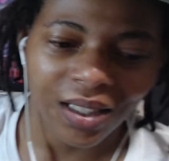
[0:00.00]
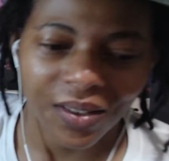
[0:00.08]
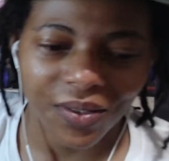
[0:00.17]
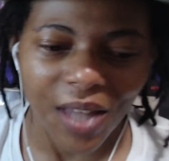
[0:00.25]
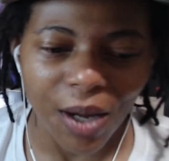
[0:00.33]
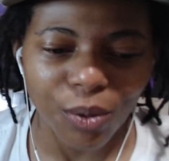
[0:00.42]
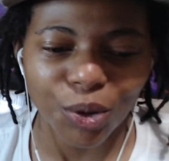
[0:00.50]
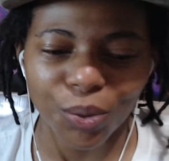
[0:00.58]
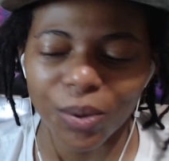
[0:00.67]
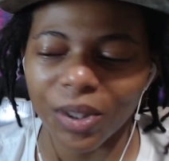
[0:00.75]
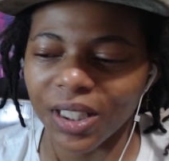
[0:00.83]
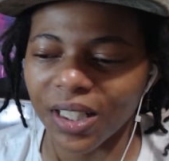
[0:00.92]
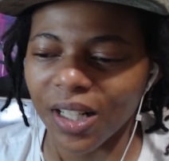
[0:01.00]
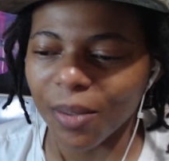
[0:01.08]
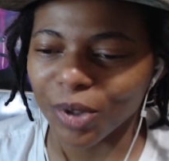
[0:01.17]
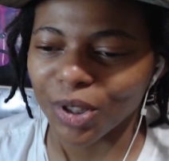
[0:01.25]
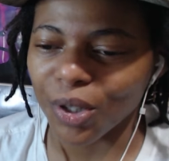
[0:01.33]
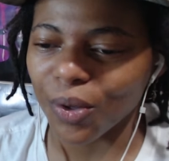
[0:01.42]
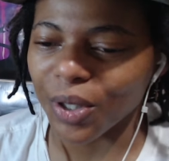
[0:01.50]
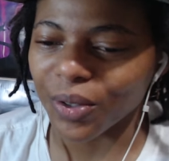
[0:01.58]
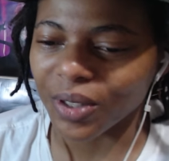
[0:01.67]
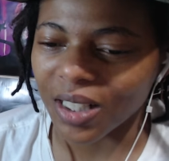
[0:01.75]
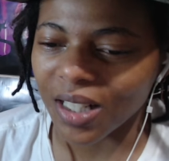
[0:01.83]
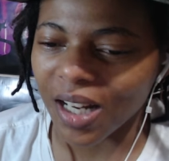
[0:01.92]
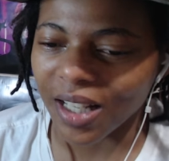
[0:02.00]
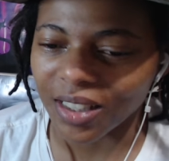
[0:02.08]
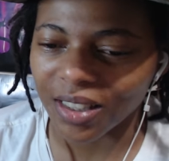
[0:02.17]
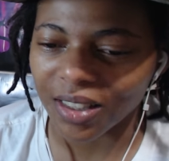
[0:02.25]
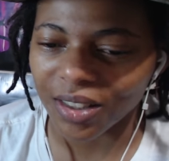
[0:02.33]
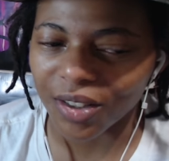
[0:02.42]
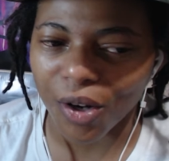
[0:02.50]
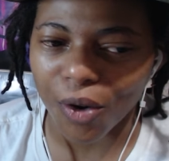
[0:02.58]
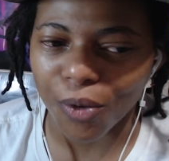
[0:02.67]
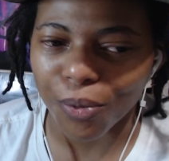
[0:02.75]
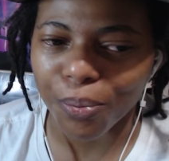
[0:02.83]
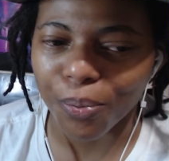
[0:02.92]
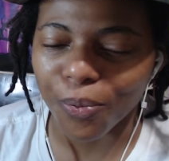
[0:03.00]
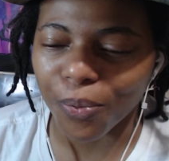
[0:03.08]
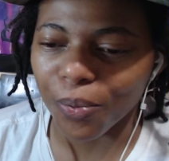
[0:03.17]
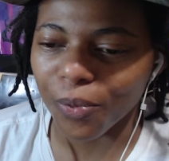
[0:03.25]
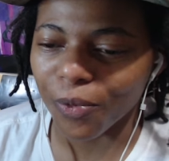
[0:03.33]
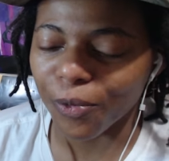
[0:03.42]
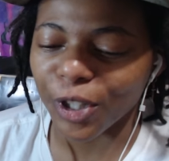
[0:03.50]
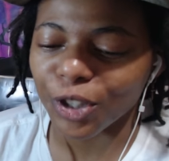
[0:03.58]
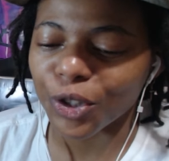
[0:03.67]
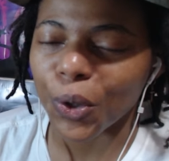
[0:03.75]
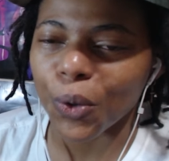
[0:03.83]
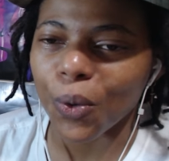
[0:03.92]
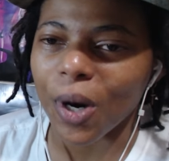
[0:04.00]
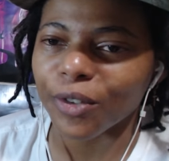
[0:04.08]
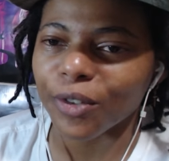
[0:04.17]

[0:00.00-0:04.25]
That was a really good episode. It was a nice, venture around